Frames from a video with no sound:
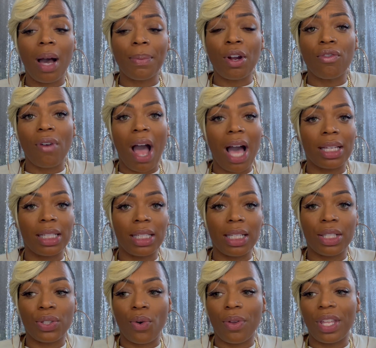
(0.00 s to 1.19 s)

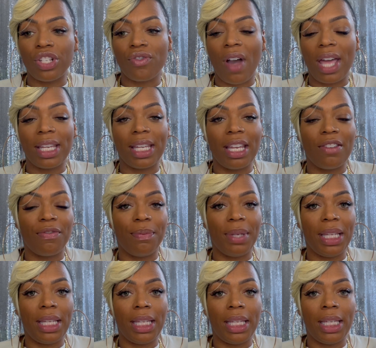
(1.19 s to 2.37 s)
Caracas, or they try to give
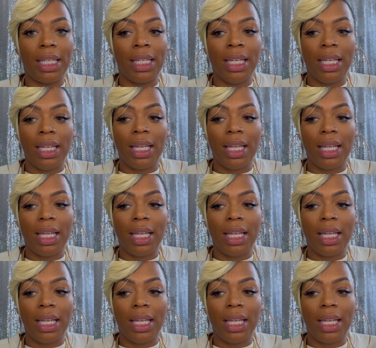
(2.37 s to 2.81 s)
me